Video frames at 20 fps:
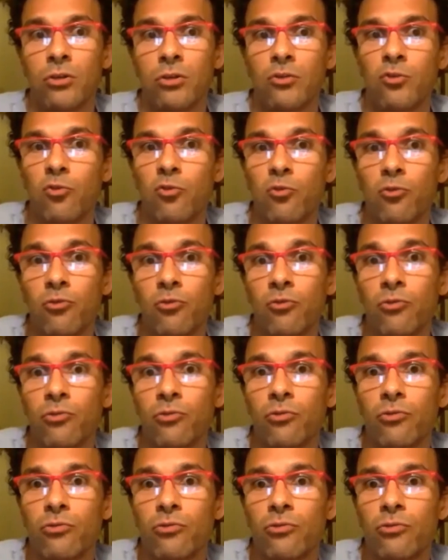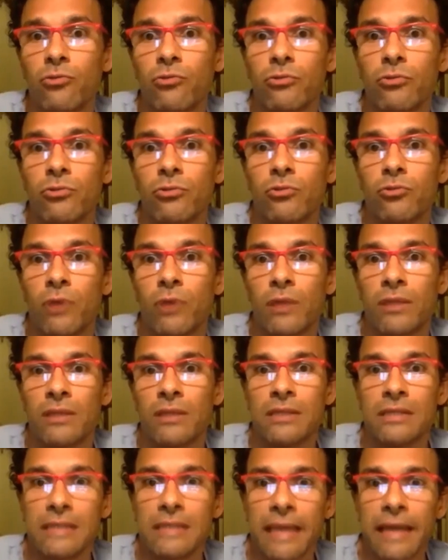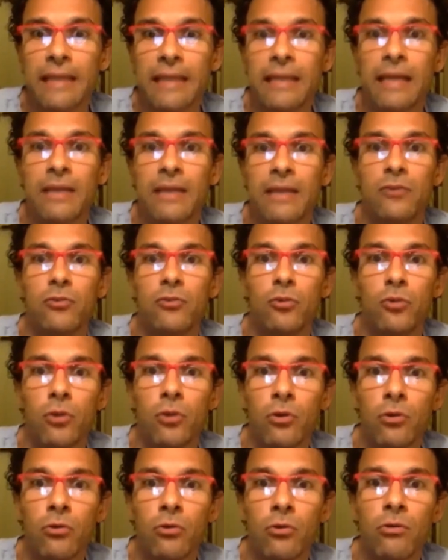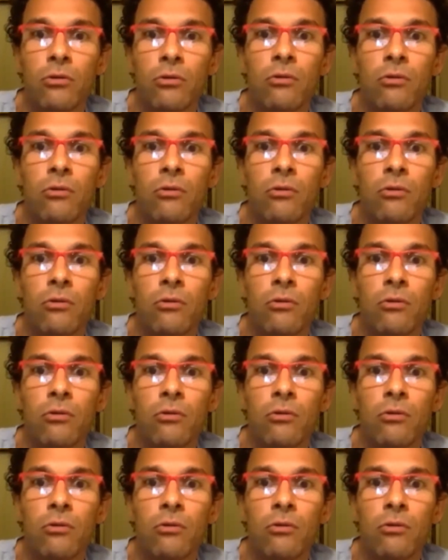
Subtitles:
to understand and to know